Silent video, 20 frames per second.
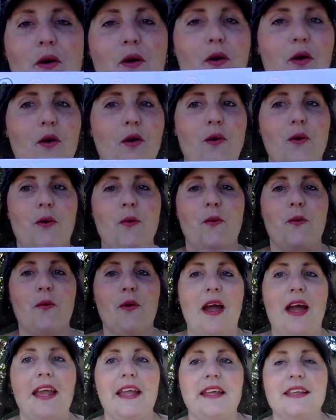All
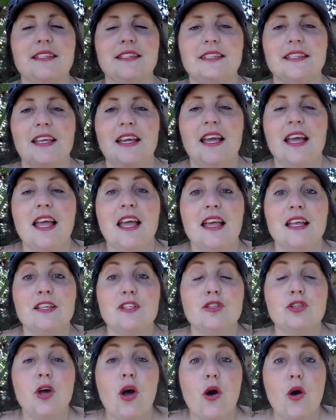right.
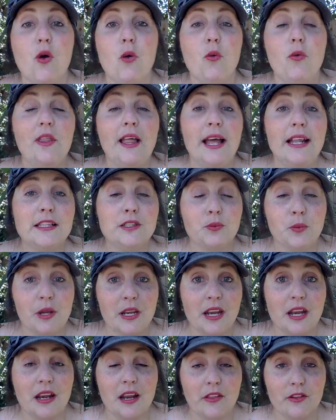So let's
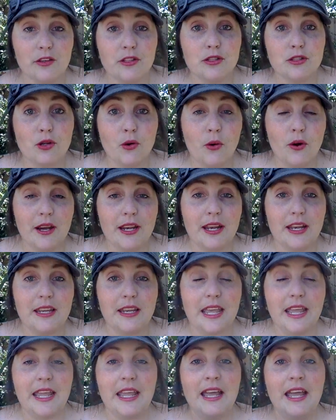read another story
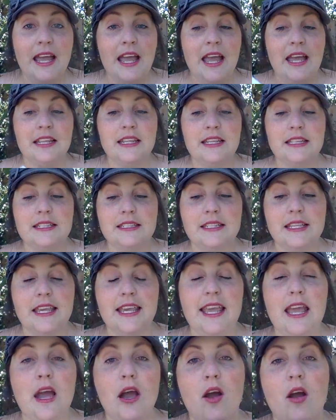today to
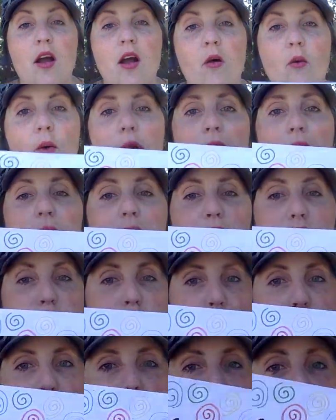see where it
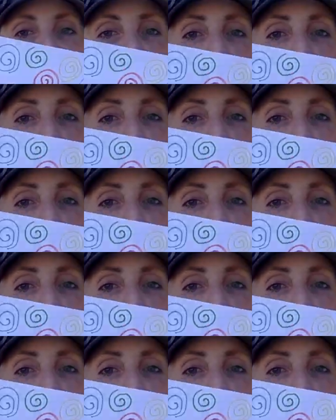shows